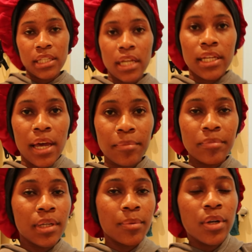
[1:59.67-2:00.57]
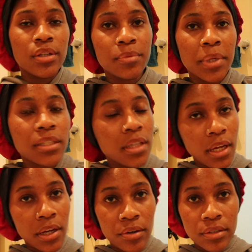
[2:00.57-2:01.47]
night time and I'm gonna do my
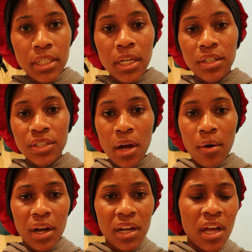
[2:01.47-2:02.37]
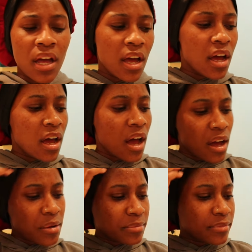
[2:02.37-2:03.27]
skincare routine and shower.
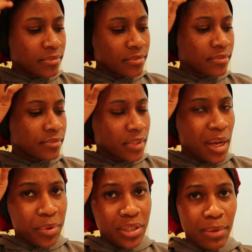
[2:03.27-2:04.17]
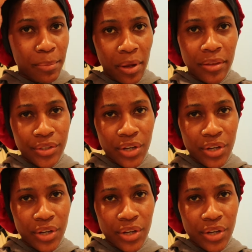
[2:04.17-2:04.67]
Um, I'm using my brother's